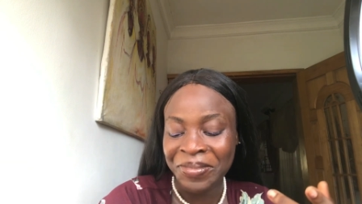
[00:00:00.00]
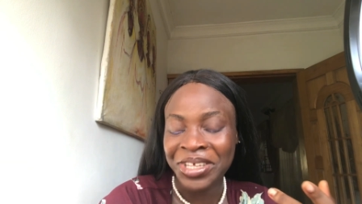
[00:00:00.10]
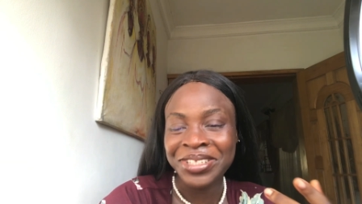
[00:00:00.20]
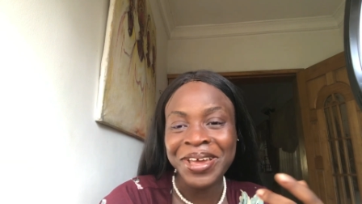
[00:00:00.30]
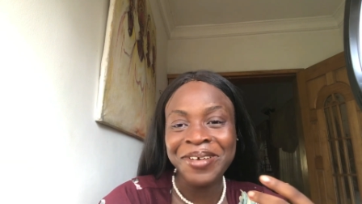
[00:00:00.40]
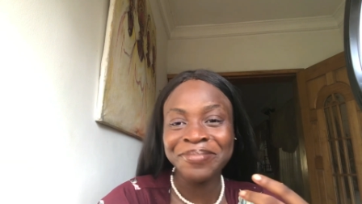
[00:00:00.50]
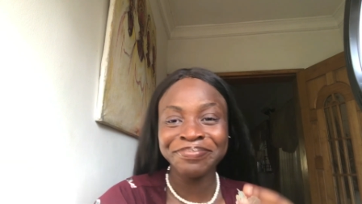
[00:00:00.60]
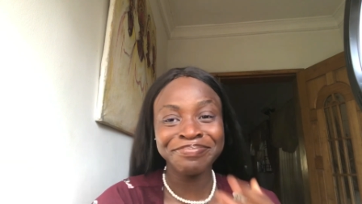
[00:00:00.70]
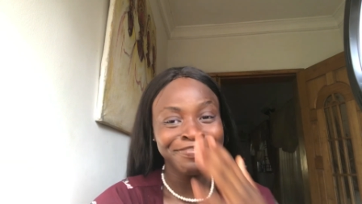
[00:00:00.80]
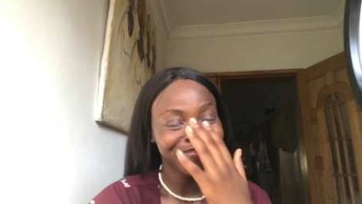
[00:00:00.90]
I was like,
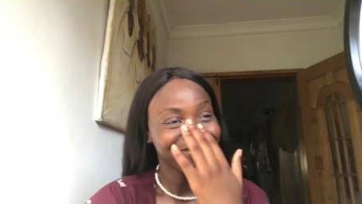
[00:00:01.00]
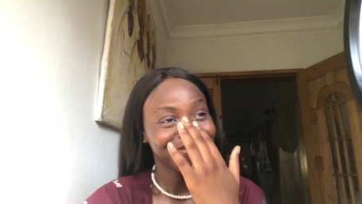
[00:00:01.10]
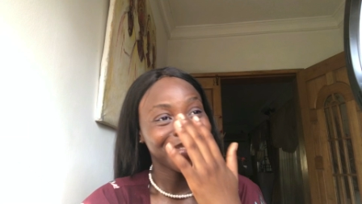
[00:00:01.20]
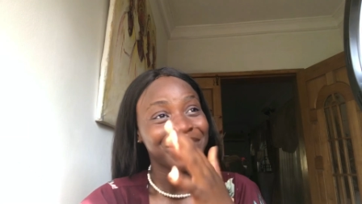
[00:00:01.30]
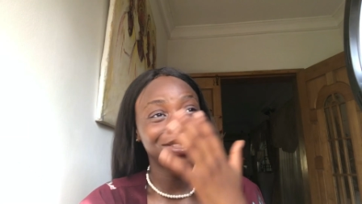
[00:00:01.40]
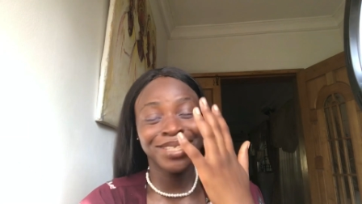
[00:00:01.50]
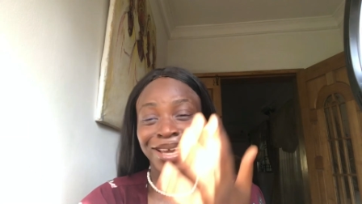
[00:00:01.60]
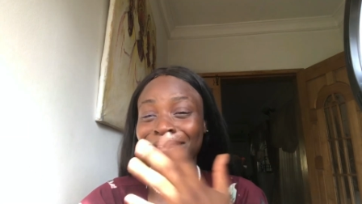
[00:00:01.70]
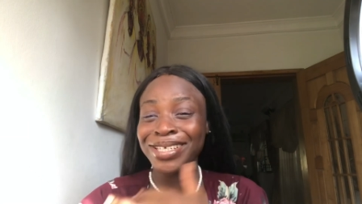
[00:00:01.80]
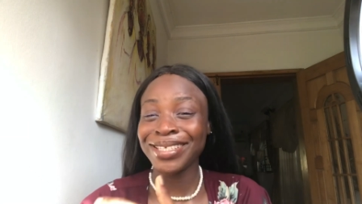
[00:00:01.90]
today
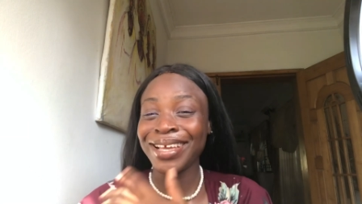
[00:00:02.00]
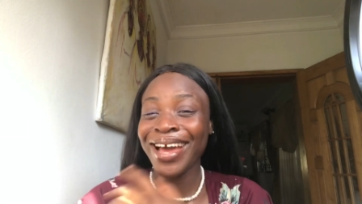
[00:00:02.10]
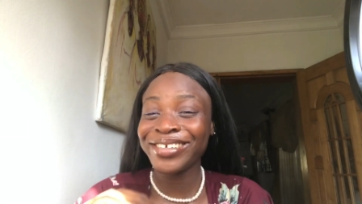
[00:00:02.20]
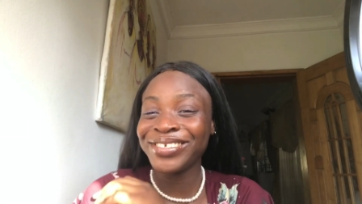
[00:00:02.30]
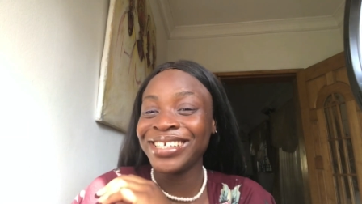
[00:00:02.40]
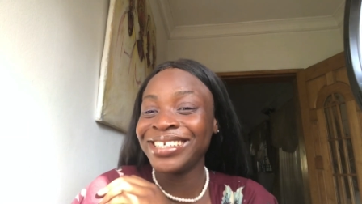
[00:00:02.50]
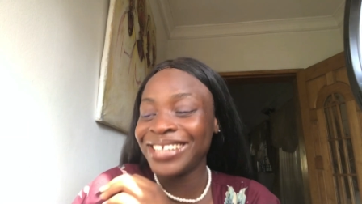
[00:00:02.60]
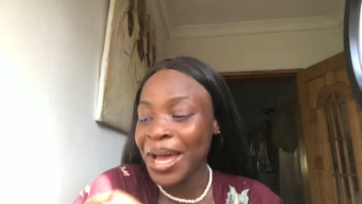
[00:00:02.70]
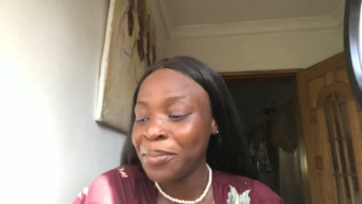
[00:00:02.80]
wasn't actually that